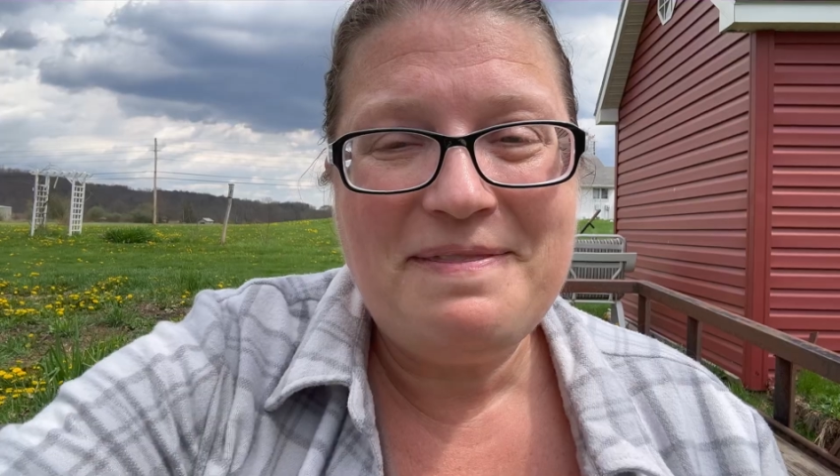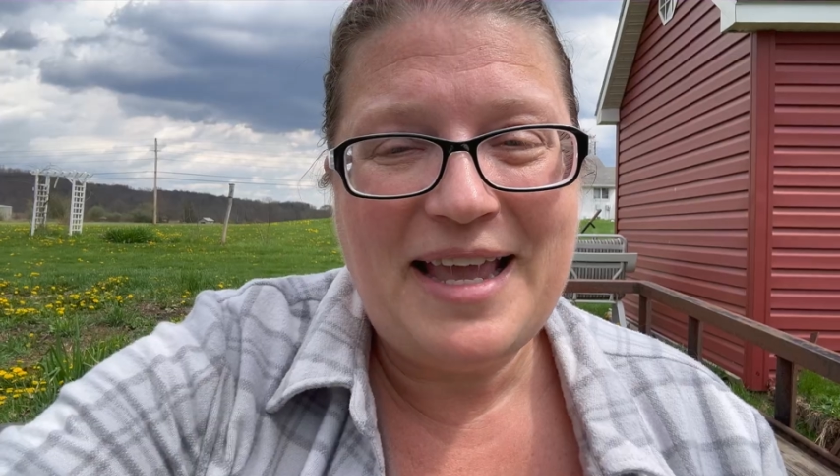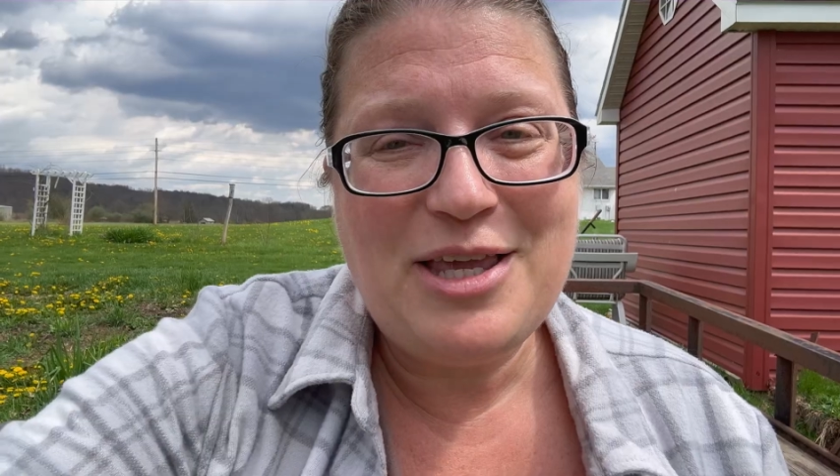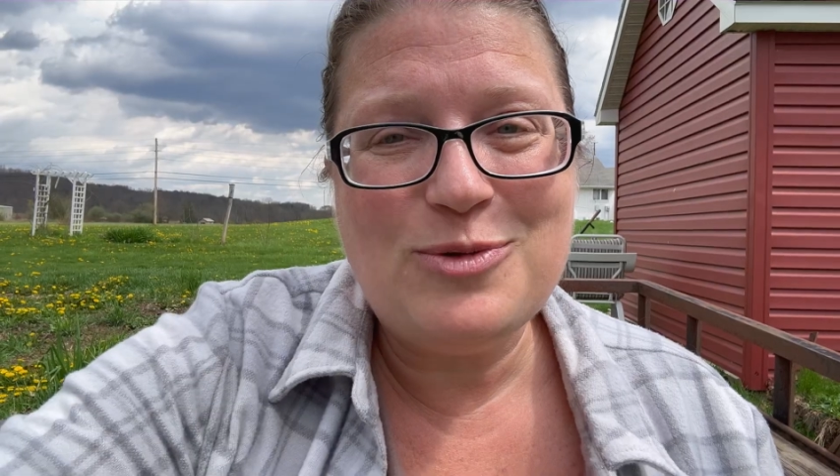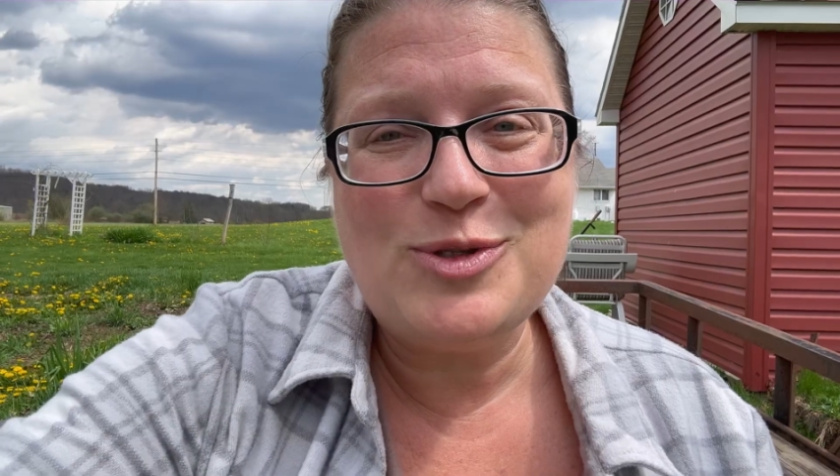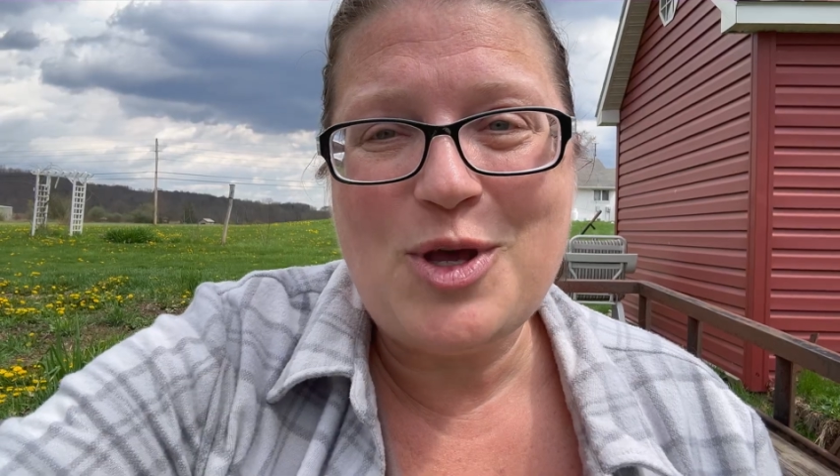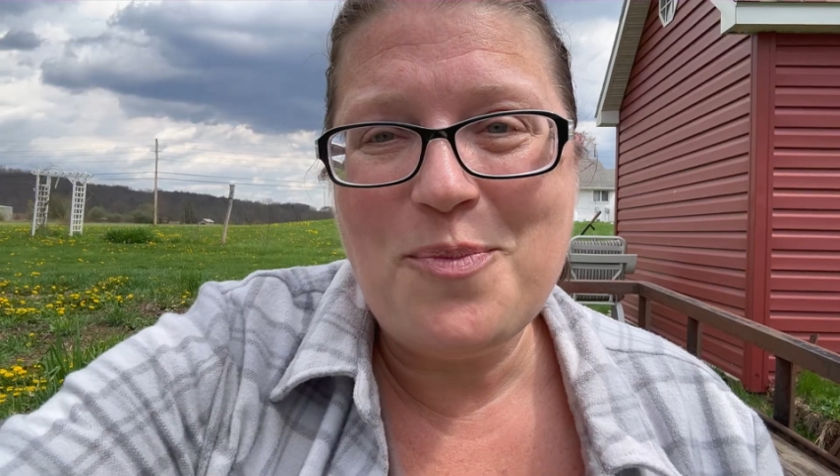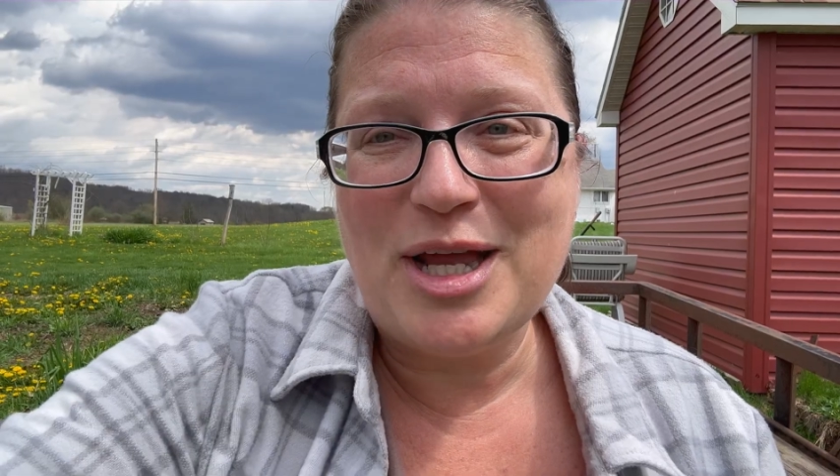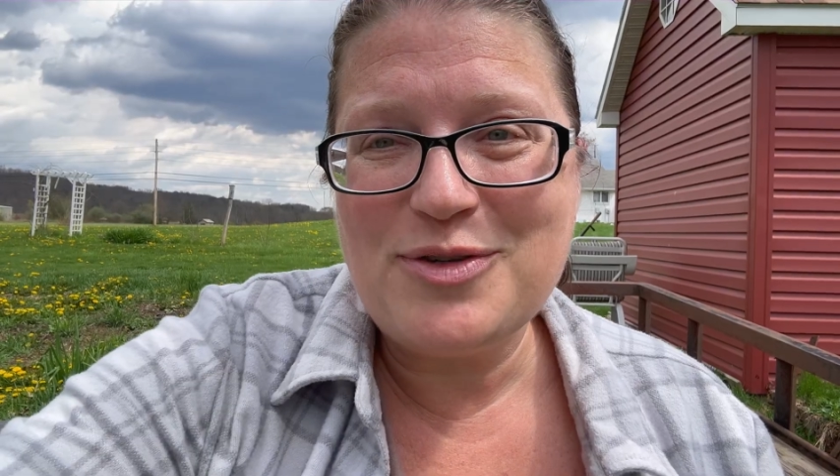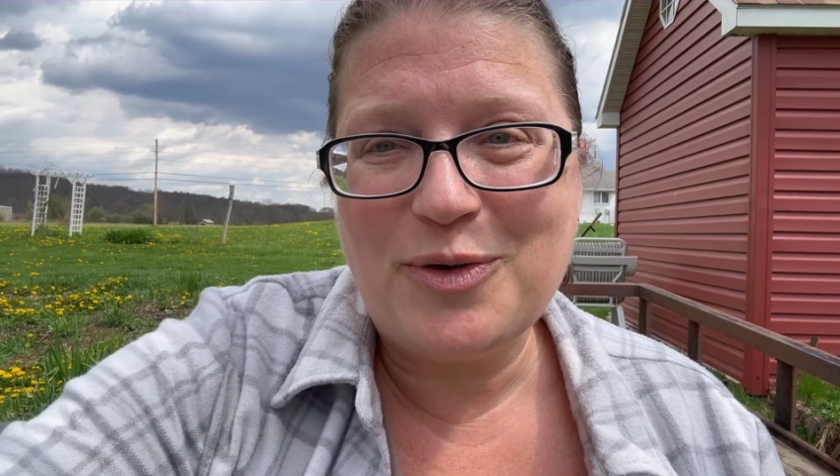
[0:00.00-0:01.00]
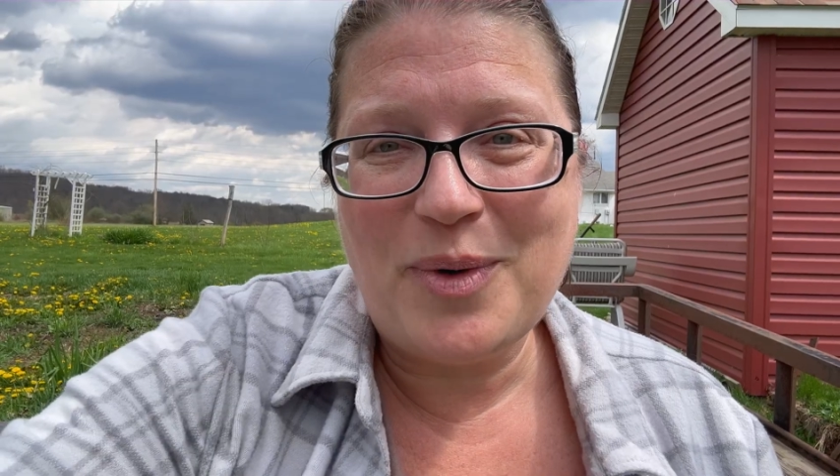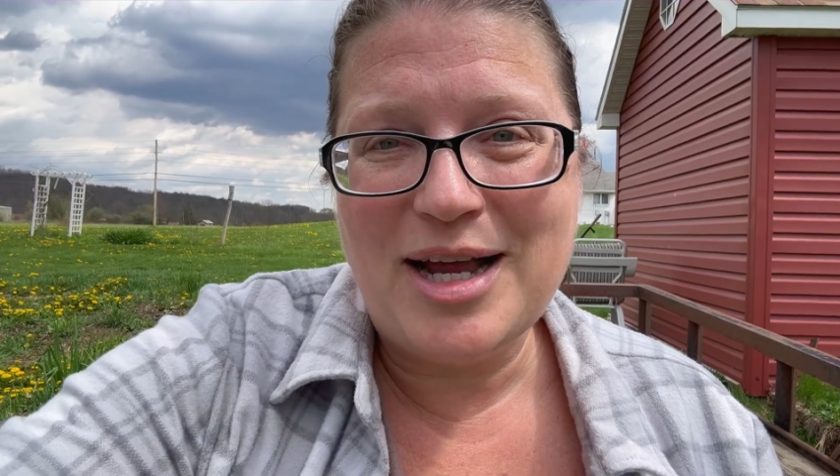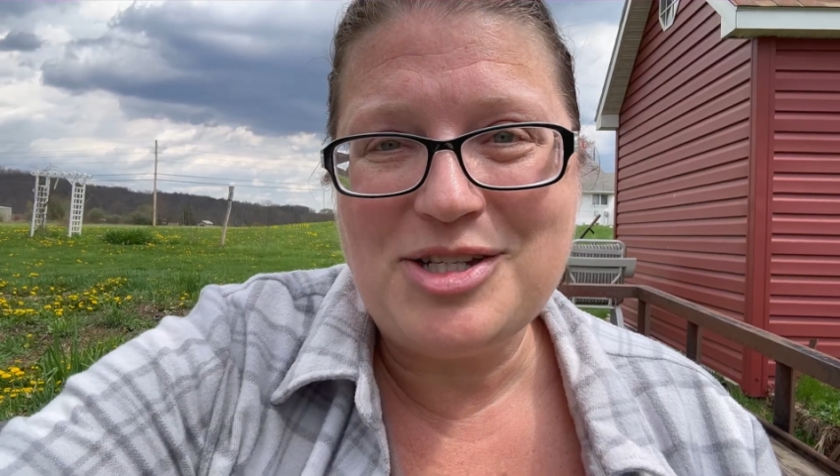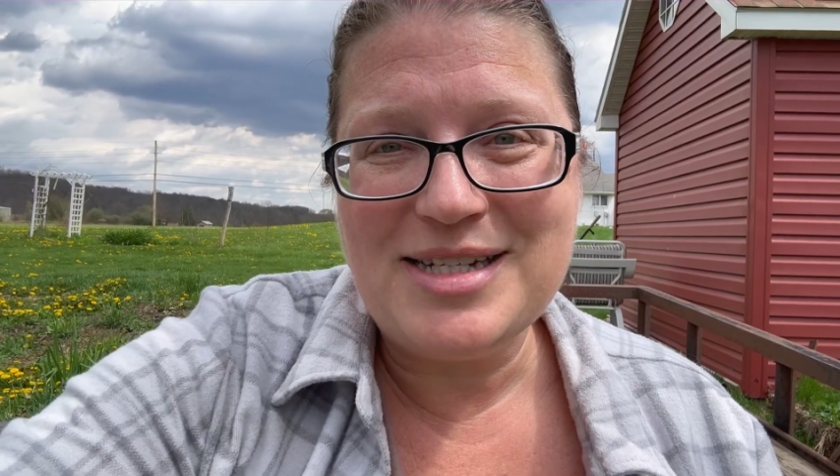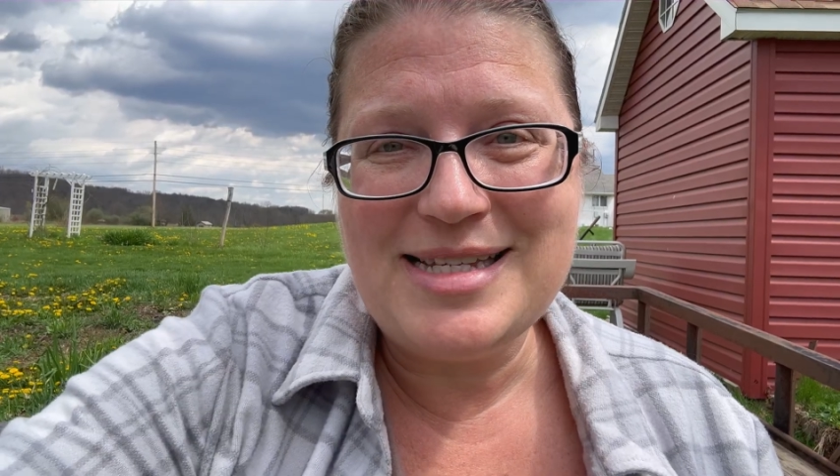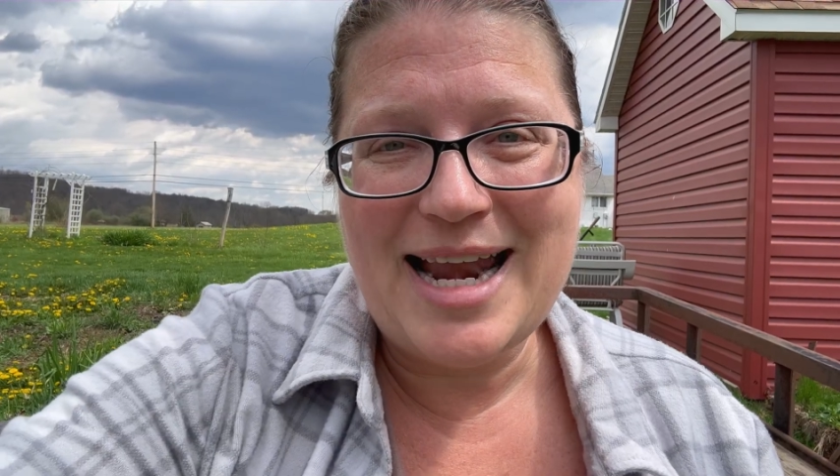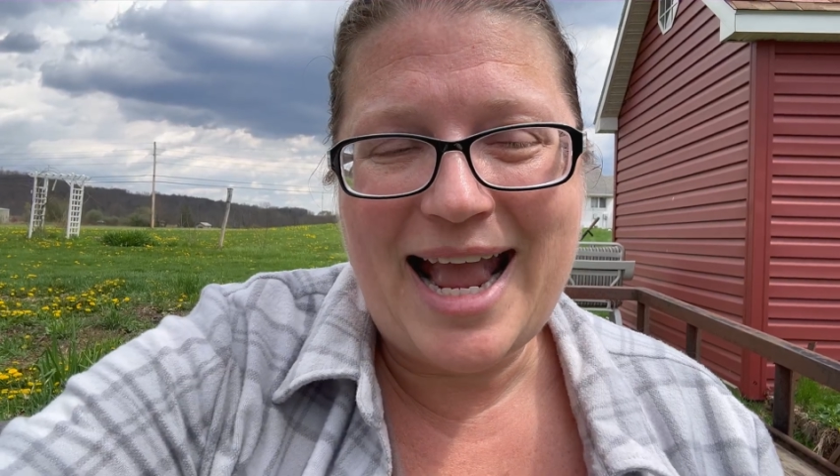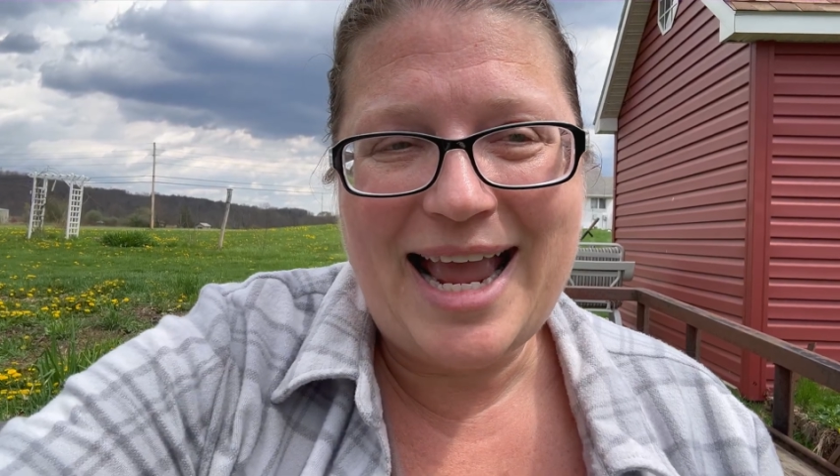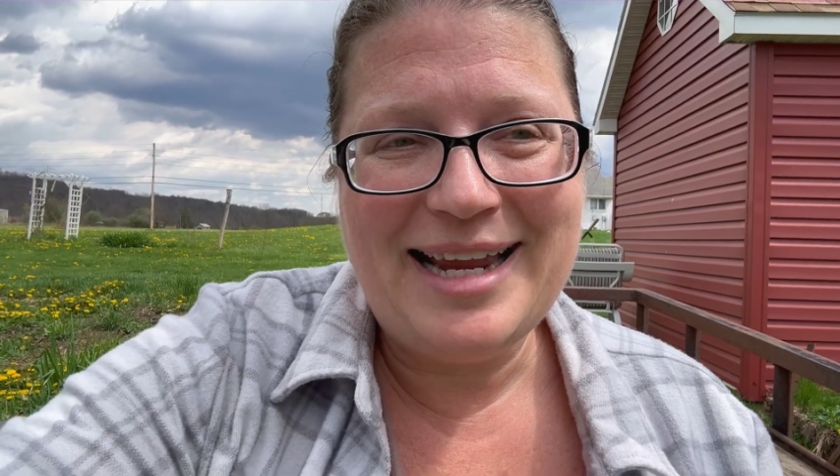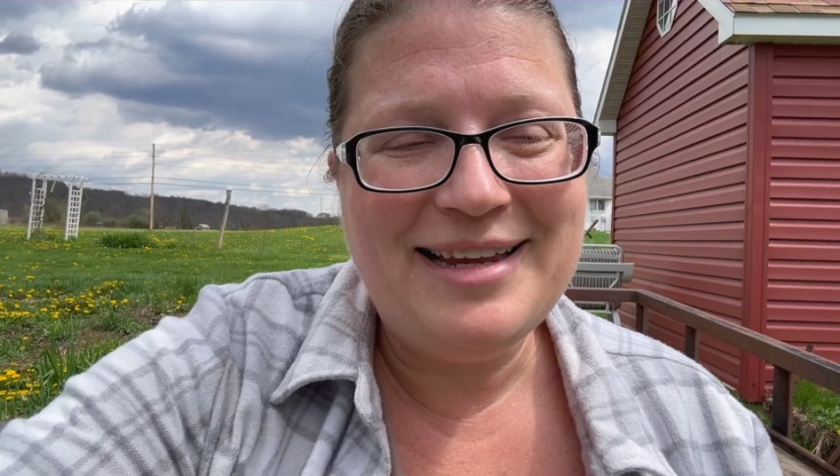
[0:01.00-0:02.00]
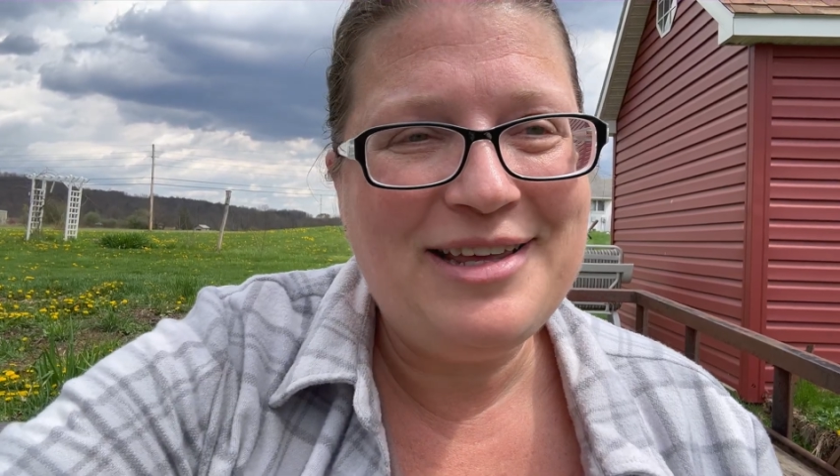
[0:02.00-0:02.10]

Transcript: Thank you so much for watching today.